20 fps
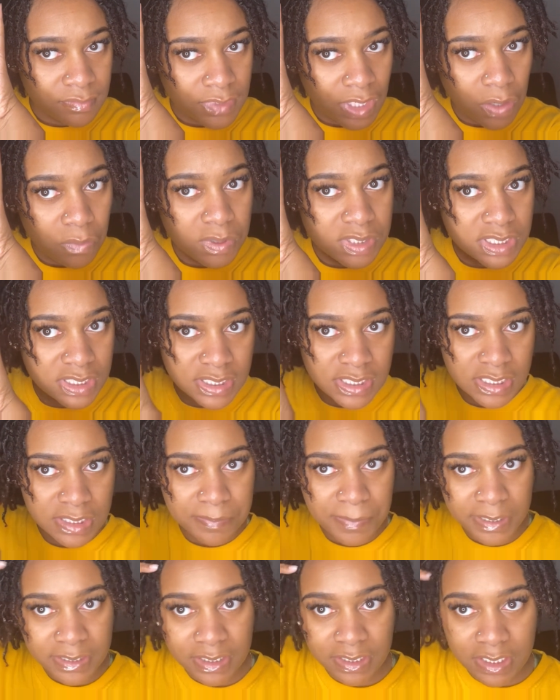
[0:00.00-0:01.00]
which is
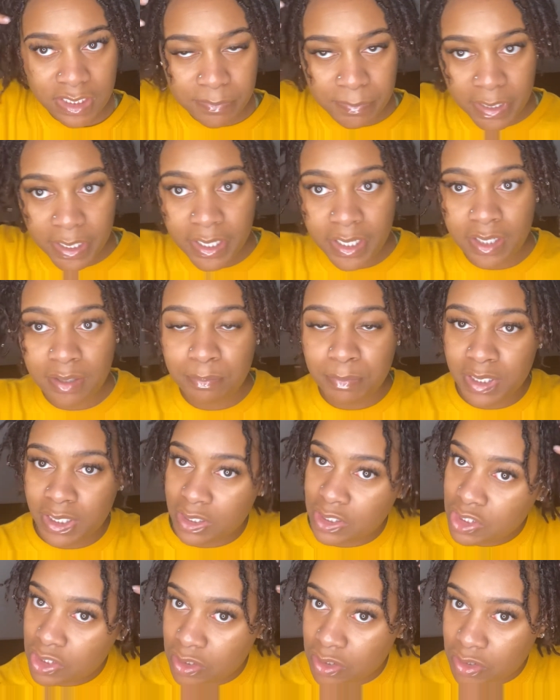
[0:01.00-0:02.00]
expected because my hair been
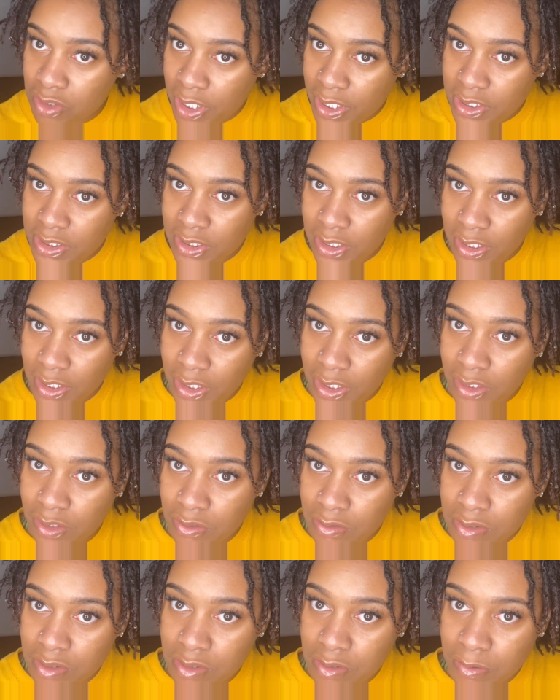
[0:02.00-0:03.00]
stretched in
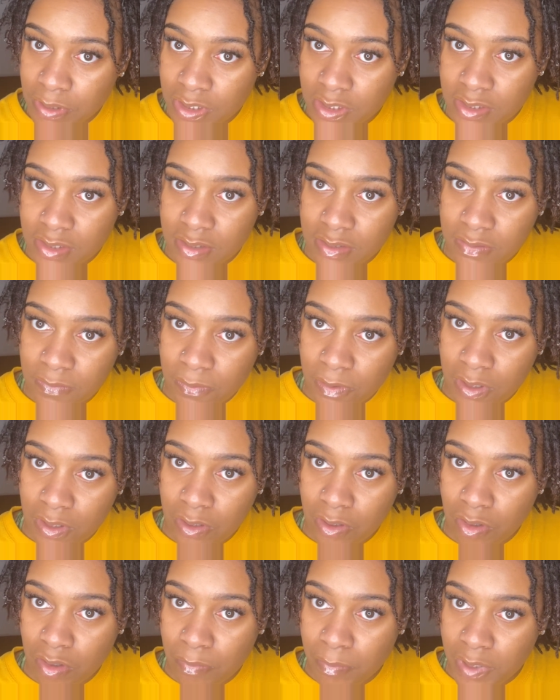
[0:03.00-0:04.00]
those twists for a
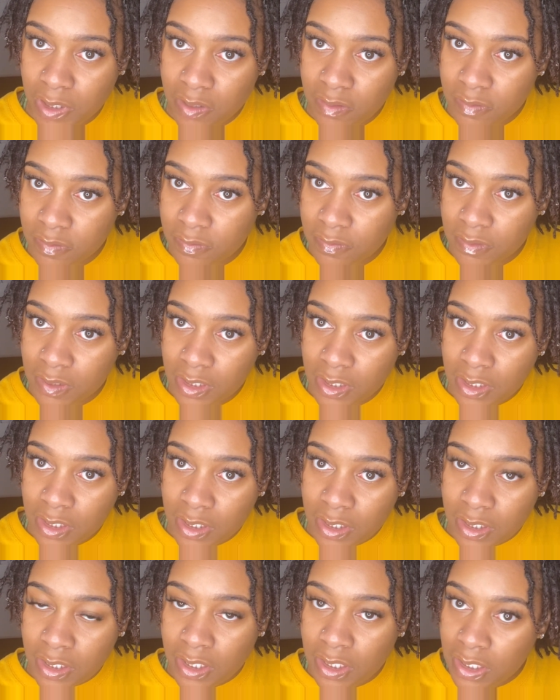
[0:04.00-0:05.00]
whole month.
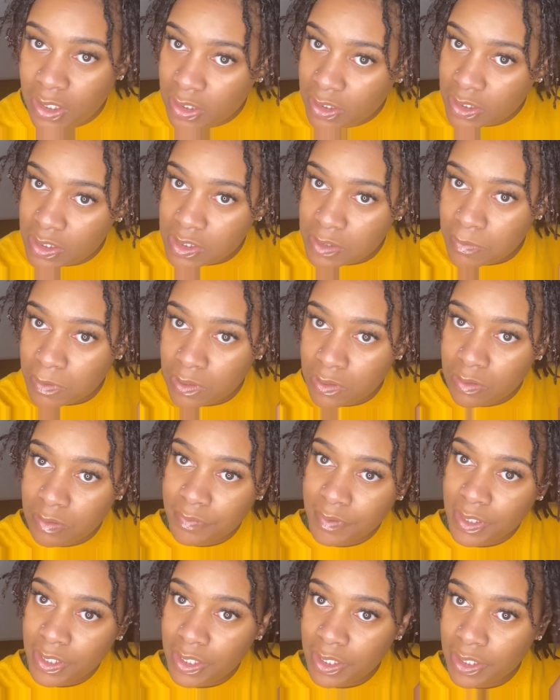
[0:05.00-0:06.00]
And like this one over
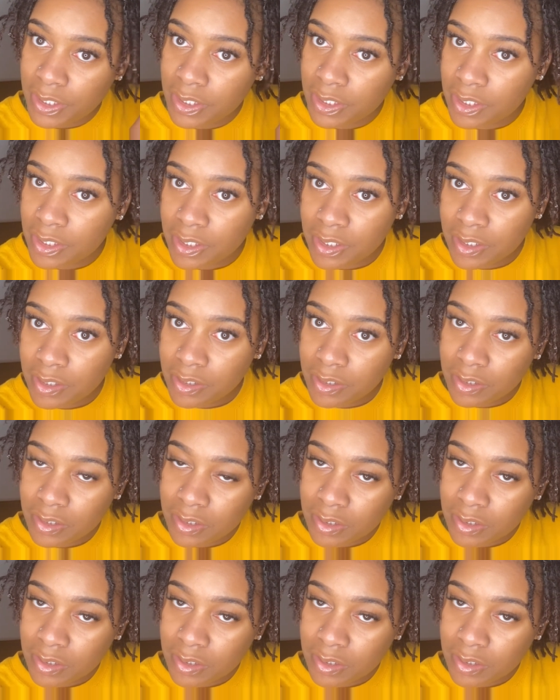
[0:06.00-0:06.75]
here,